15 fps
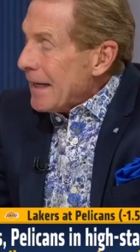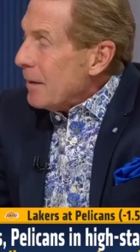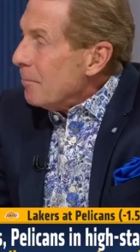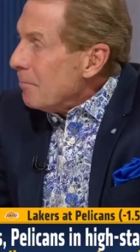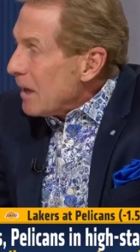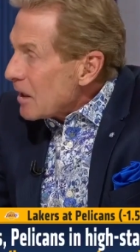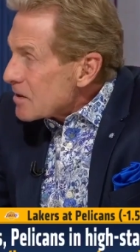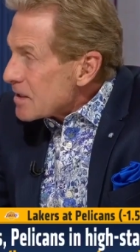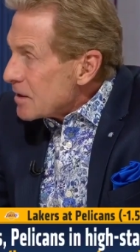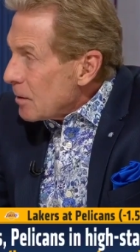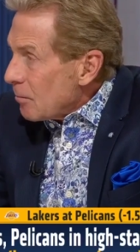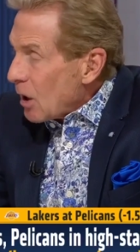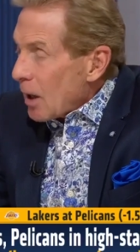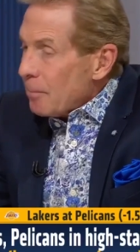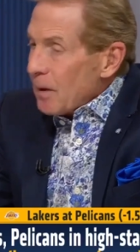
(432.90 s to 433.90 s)
And it messed
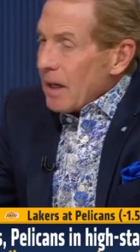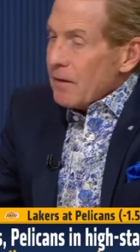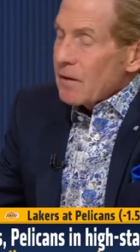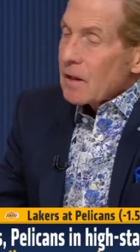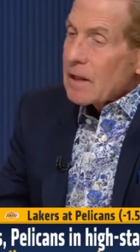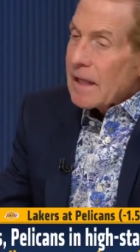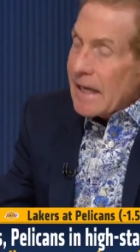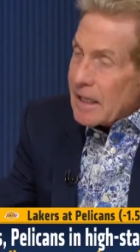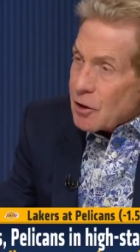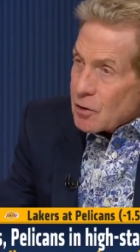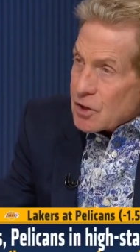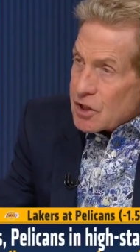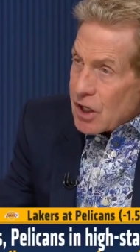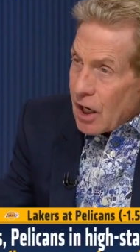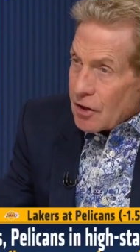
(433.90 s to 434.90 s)
them up, and the
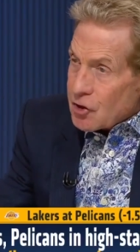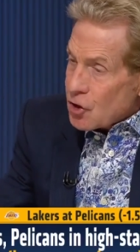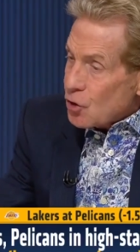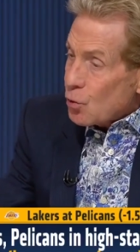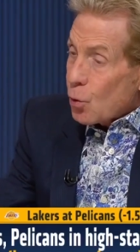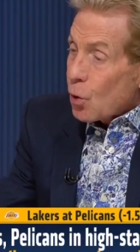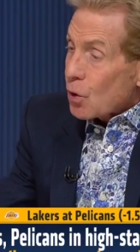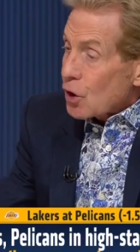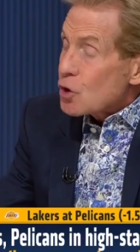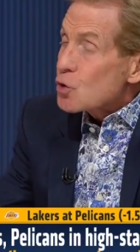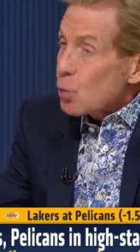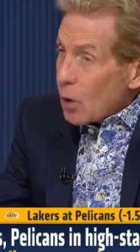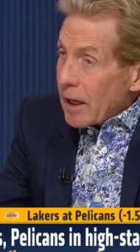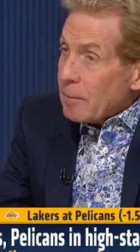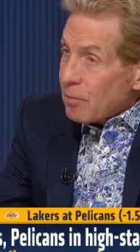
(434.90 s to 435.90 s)
Lakers got to New
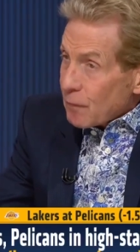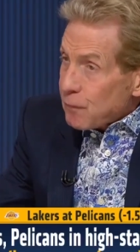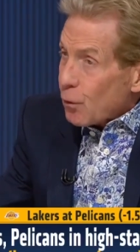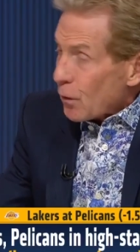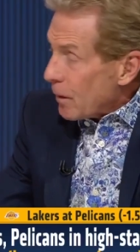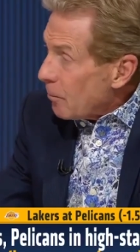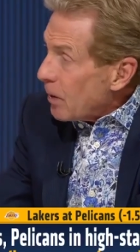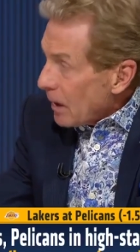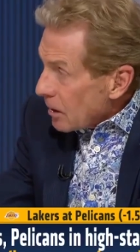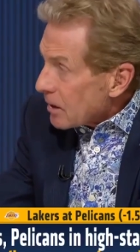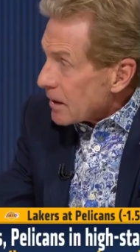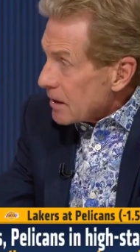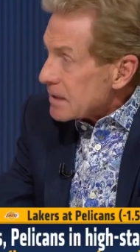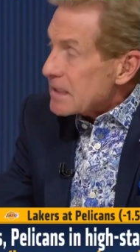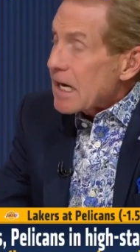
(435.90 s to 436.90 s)
Orleans way before the
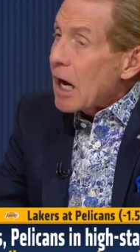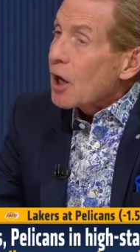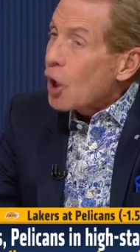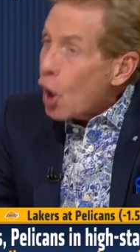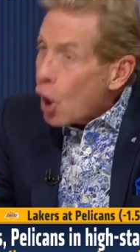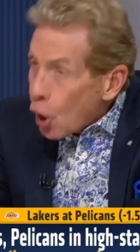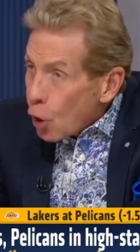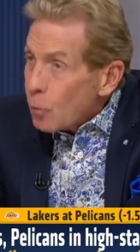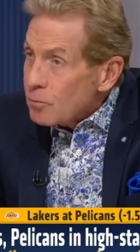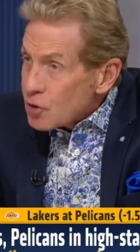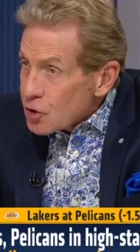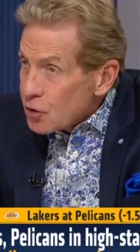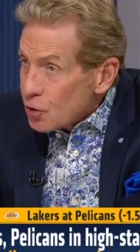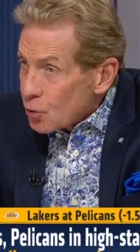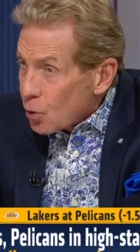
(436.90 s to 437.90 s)
Pelicans got home
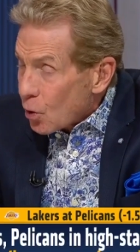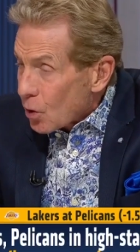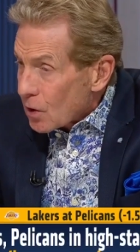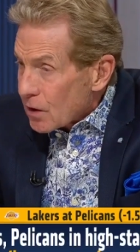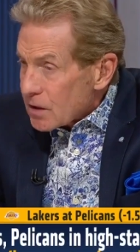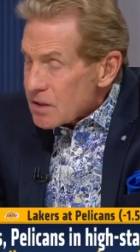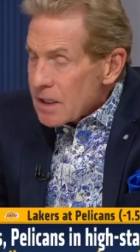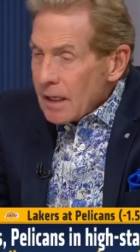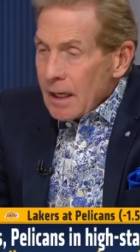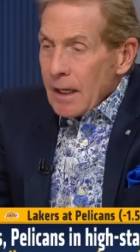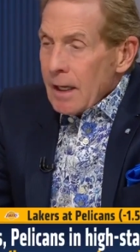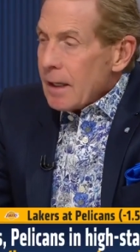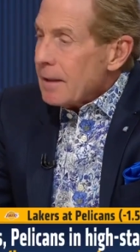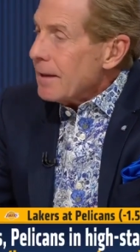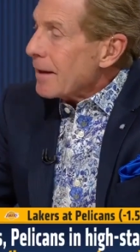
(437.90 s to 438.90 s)
to New Orleans.
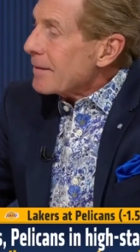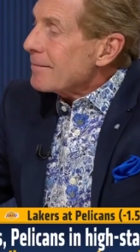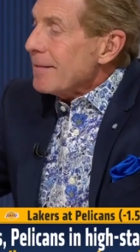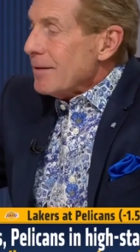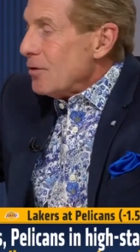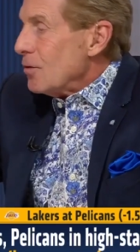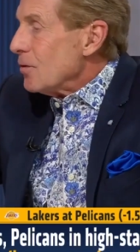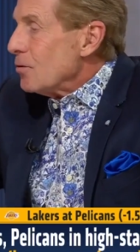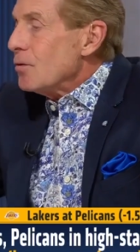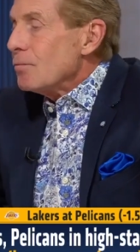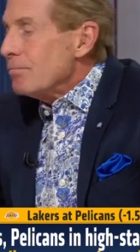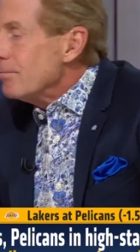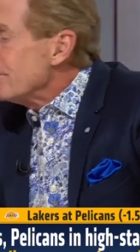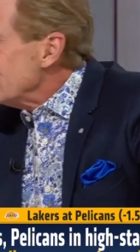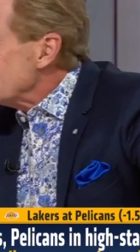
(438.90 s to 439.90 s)
Now, you, you,
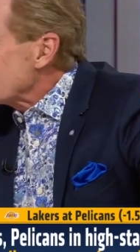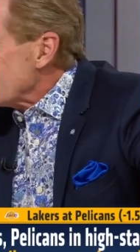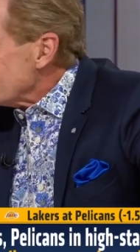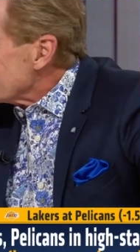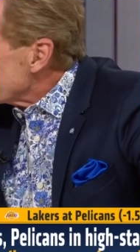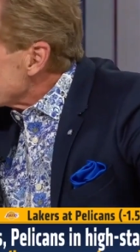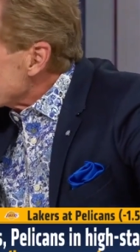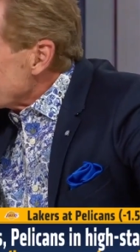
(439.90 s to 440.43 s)
you can